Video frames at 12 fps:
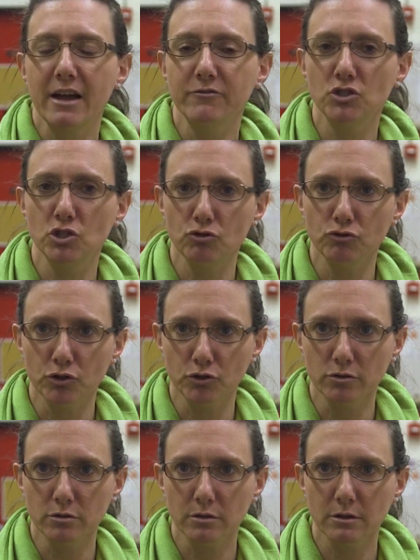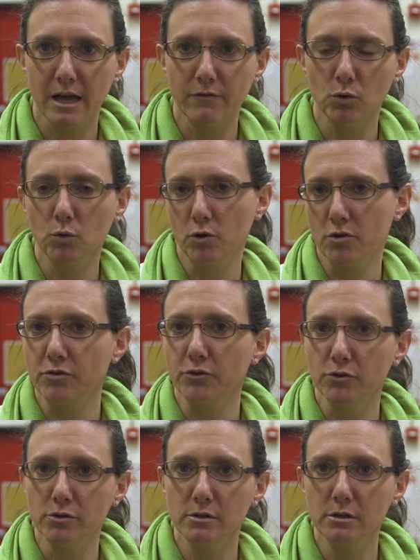have junior level or
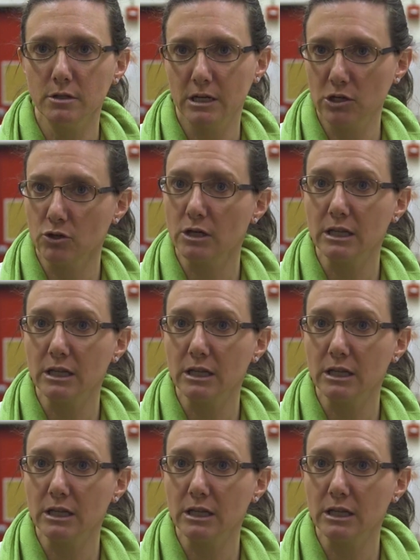third year